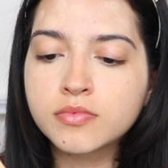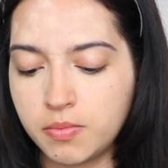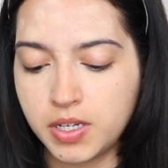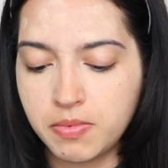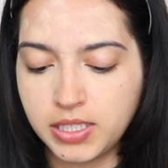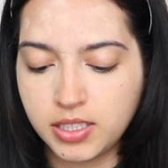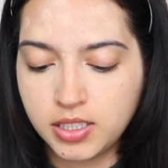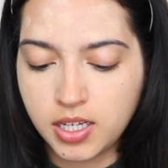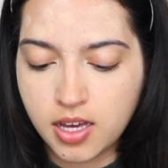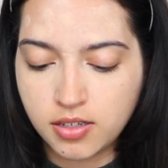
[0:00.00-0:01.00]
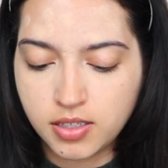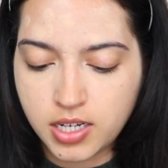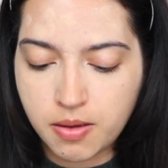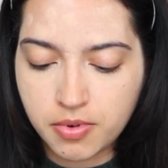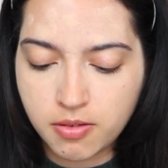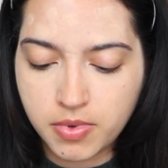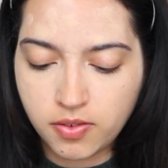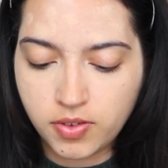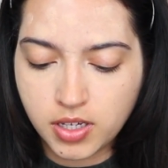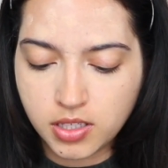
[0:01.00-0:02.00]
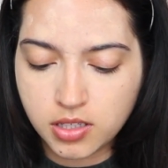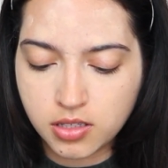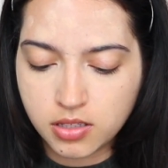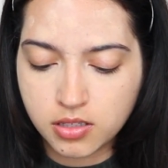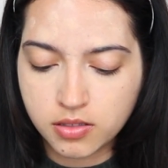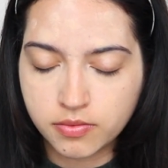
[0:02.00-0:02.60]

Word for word: I'm gonna mix it together and dab it on my face.